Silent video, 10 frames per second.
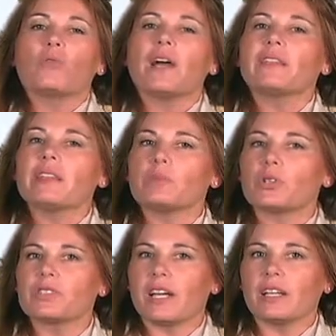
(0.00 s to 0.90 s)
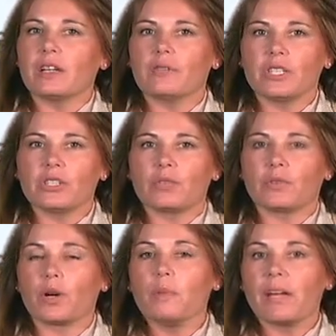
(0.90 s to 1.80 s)
Rather than presenting a vision
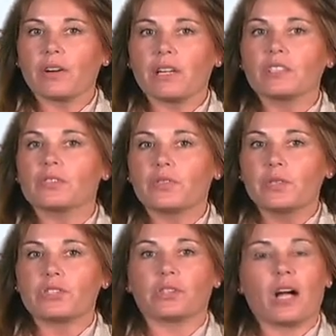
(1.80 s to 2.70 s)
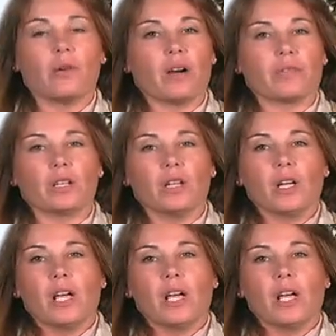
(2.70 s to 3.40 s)
for America's future, however,